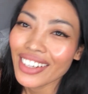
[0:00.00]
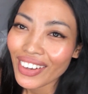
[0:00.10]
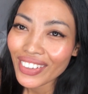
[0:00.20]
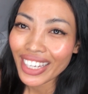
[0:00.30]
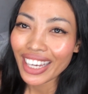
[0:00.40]

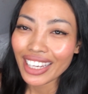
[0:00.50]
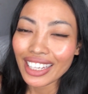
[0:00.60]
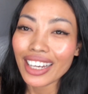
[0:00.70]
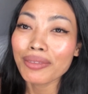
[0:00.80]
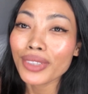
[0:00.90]

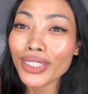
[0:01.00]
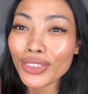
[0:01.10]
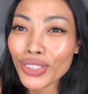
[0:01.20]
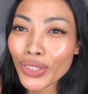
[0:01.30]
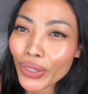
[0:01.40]
Okay, I'm going
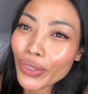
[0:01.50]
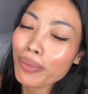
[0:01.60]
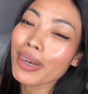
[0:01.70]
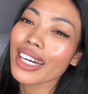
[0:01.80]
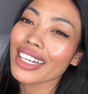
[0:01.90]
to show you
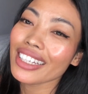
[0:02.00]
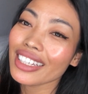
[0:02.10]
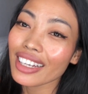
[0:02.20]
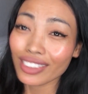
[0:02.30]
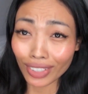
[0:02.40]

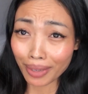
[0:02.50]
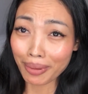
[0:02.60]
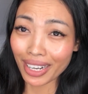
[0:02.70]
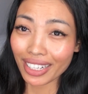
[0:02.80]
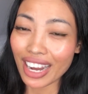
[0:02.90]
my dark part.